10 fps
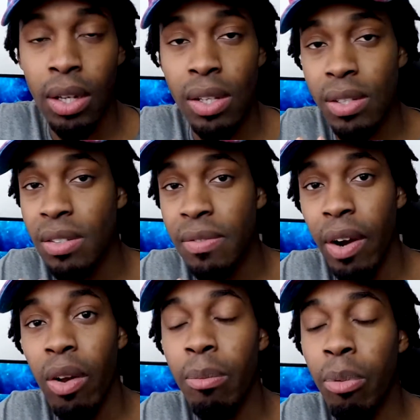This is
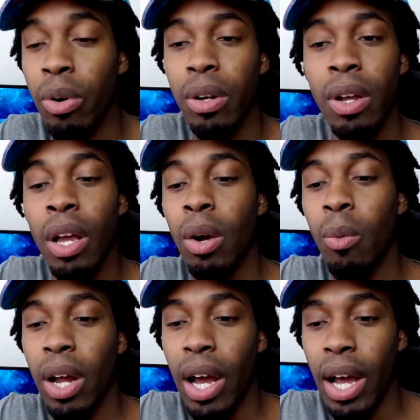very important.
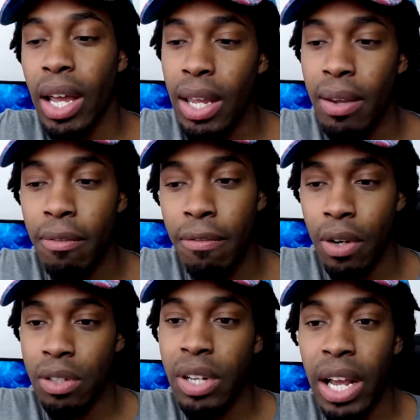When I
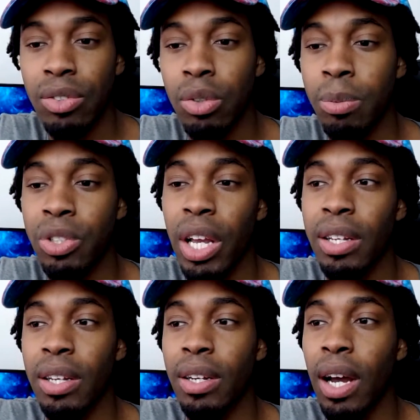first astral
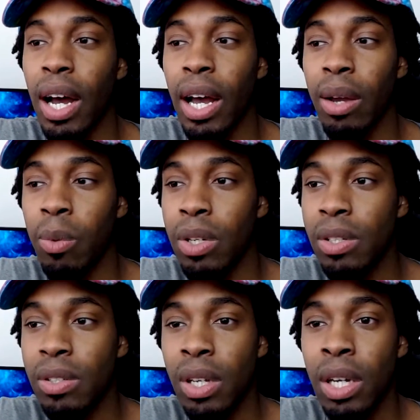projected, I
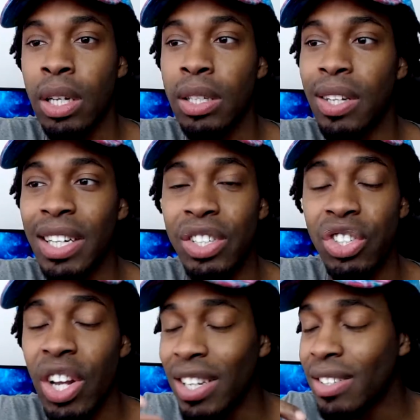was
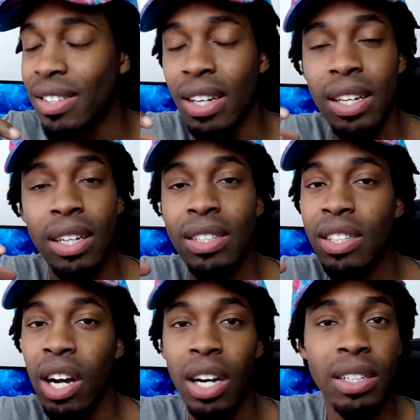digesting
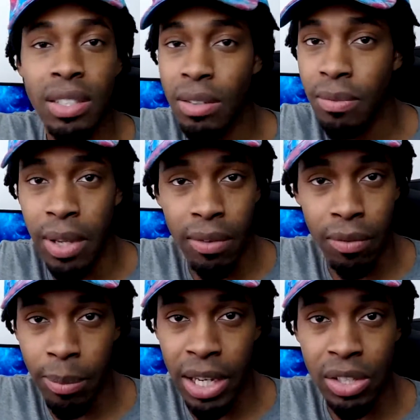tons of
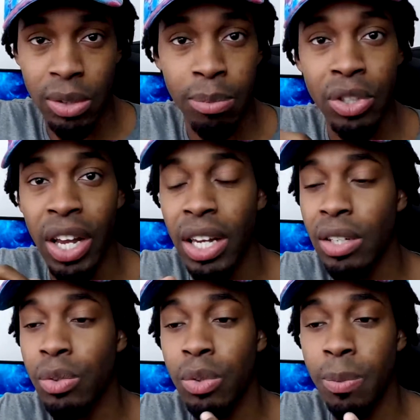information pertaining
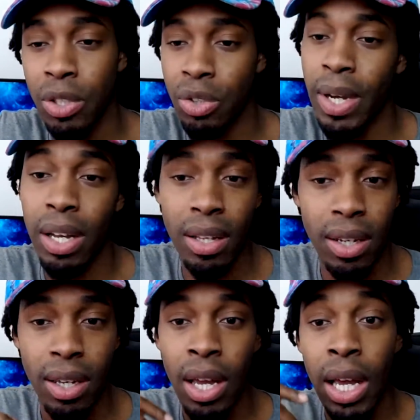to
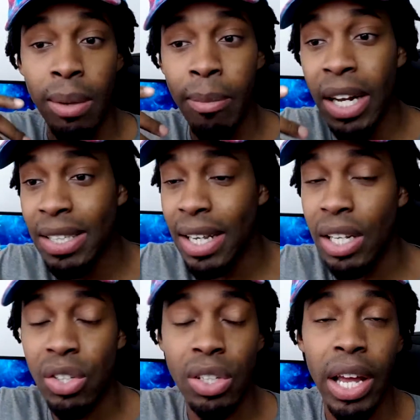spirituality,
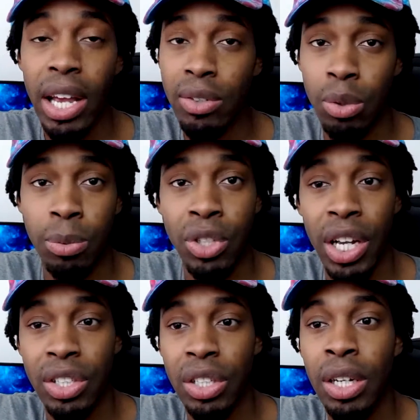meditation, astral
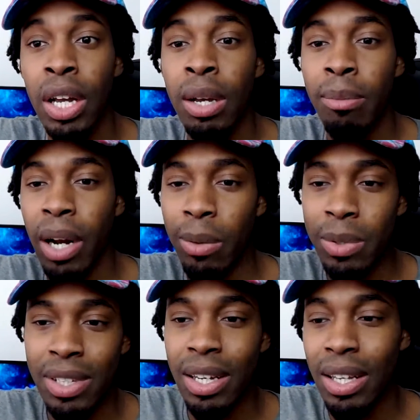projection, but I was
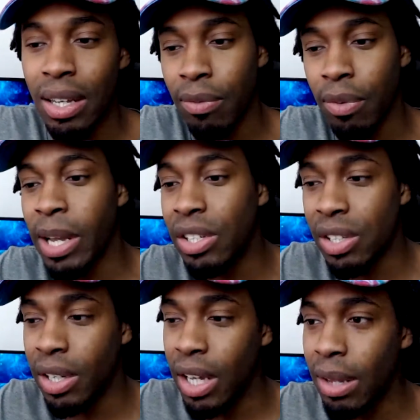getting the
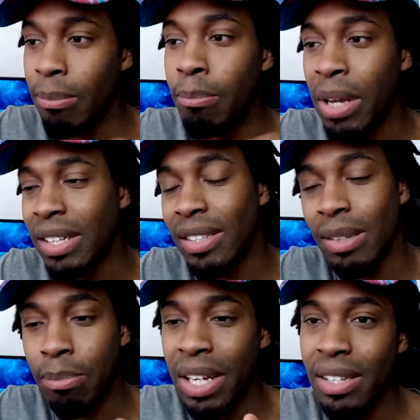information in bits
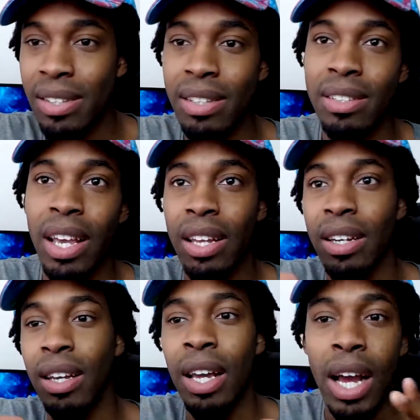and pieces,
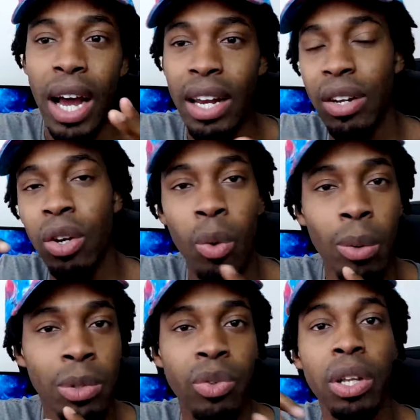and I didn't know
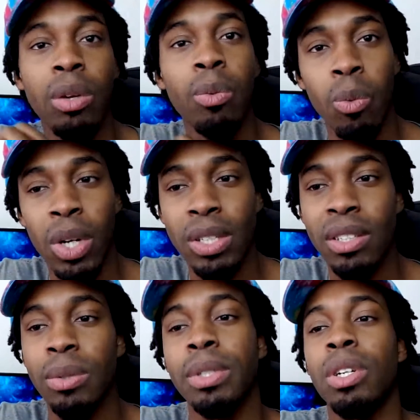what was real and what
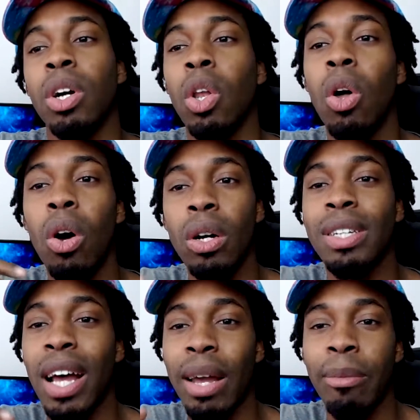wasn't, so it took a long
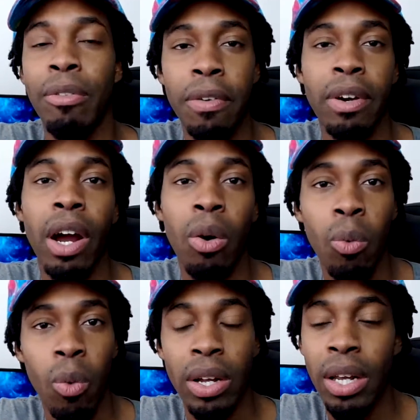time to figure out
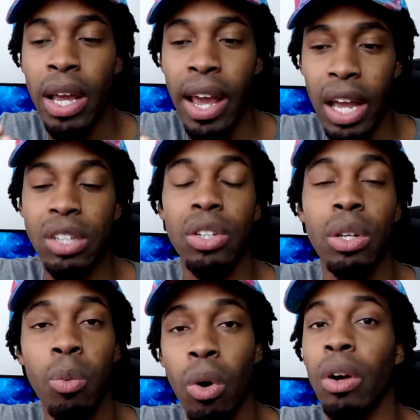what
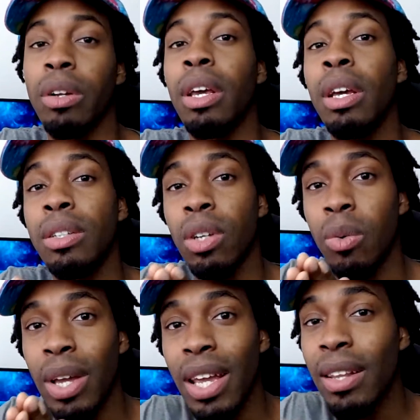actually worked.
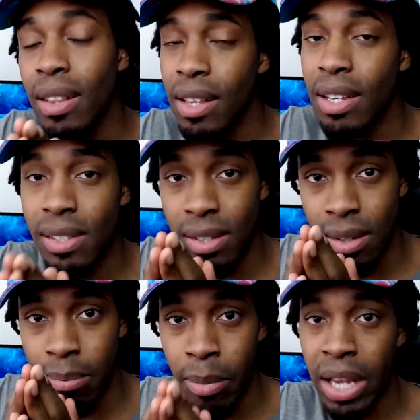So in this
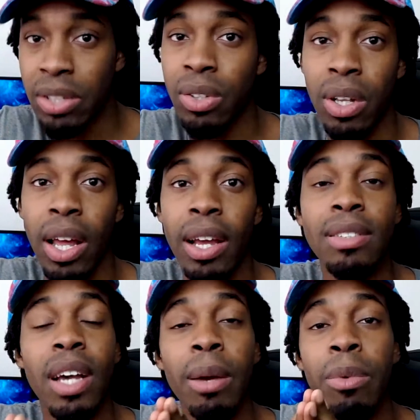
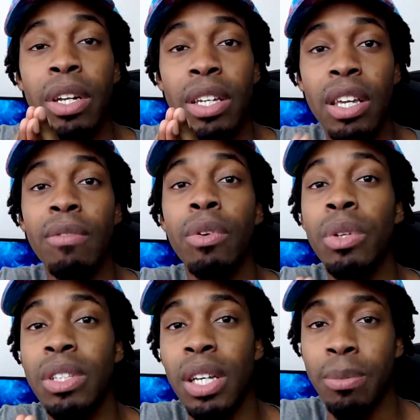masterclass, I'm going to give you
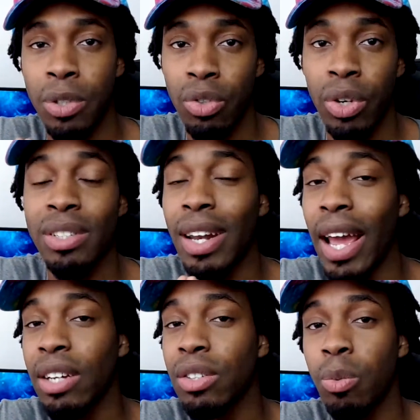the tips and tricks that
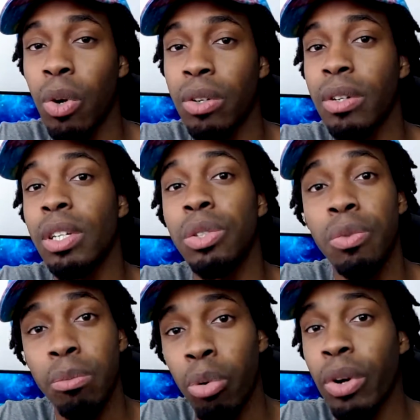actually work to get you
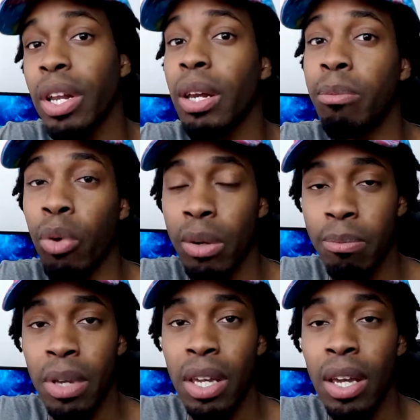from point A to
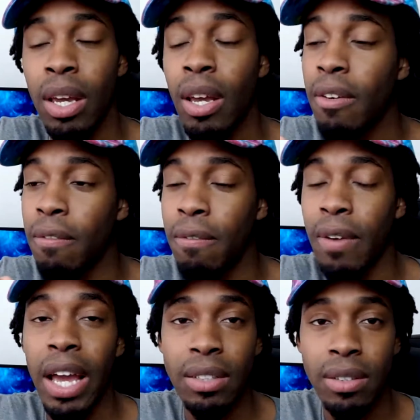point B
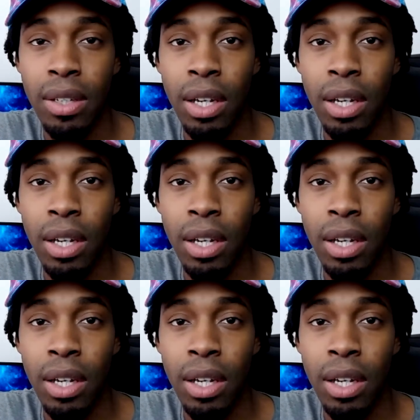fast.